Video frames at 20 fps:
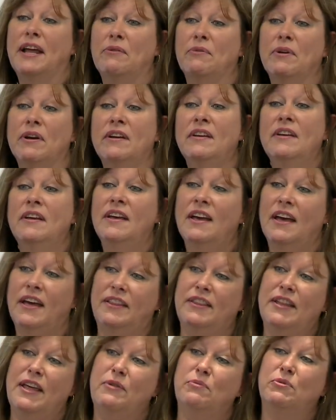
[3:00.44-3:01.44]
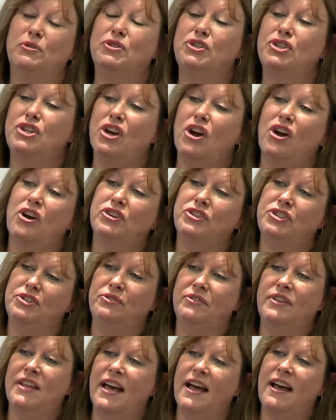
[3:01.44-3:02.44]
an hour, and they will charge
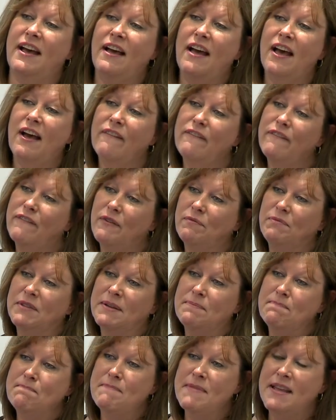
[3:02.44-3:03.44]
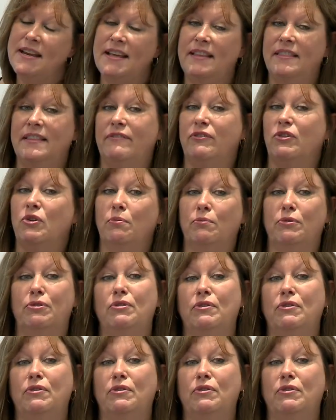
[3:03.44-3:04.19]
you that from the minute they've come